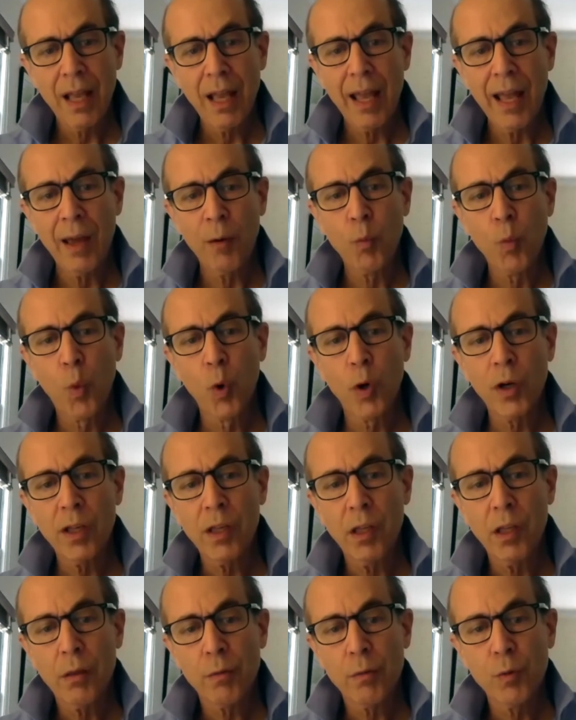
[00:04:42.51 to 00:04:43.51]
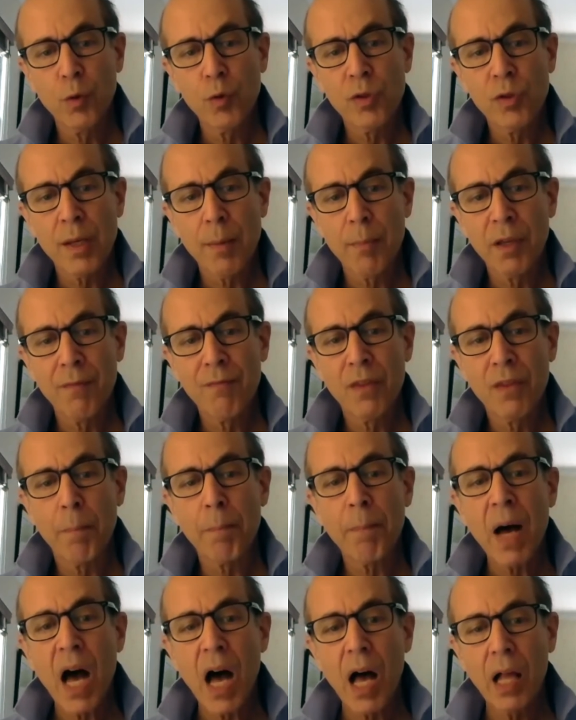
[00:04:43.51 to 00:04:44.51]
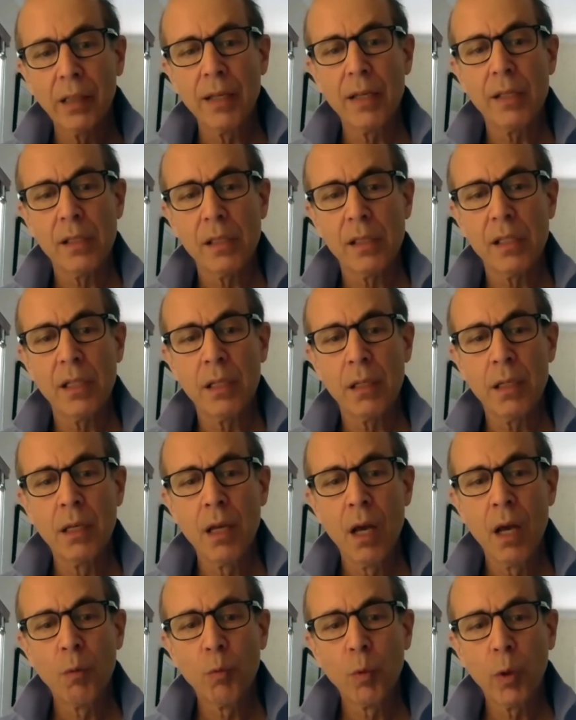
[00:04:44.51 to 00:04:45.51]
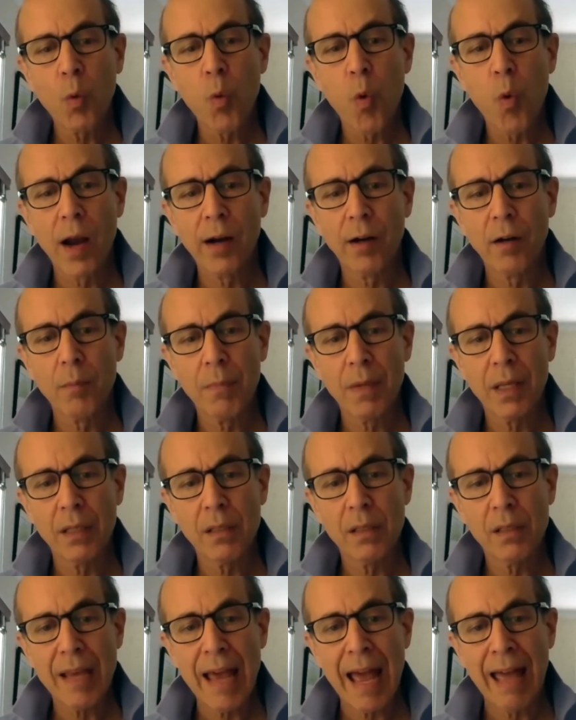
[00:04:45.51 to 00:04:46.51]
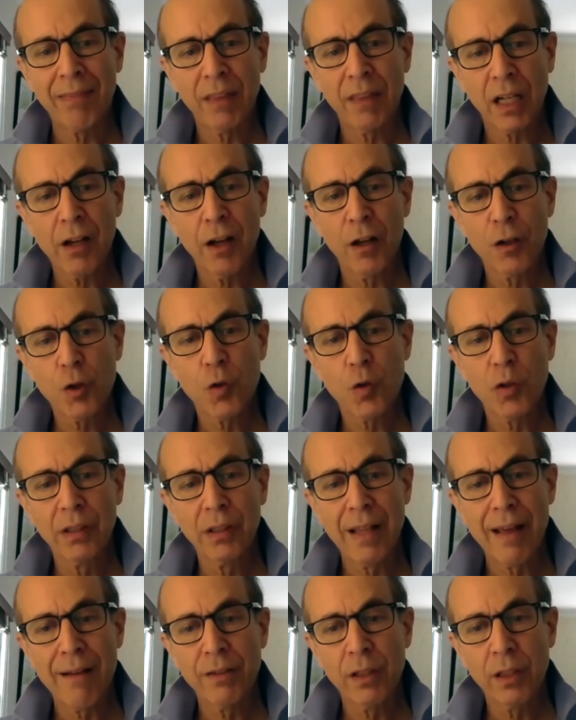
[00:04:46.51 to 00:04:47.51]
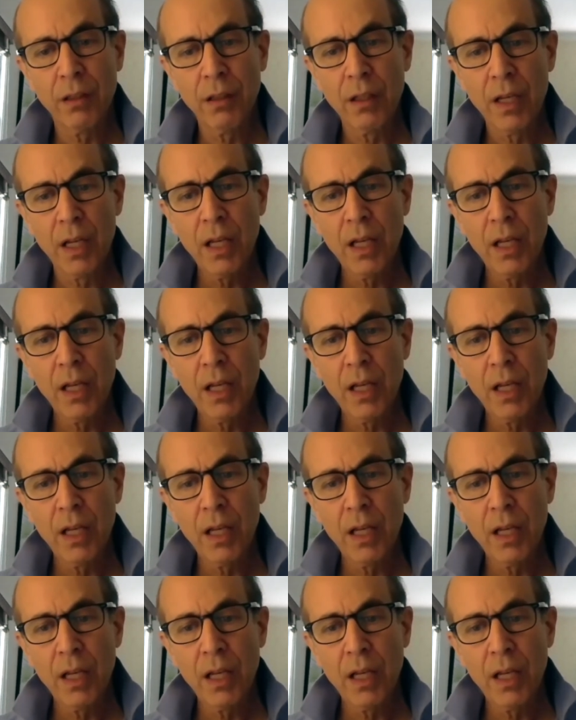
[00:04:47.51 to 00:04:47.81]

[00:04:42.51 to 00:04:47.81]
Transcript: and working through some of the policy requirements at the country level,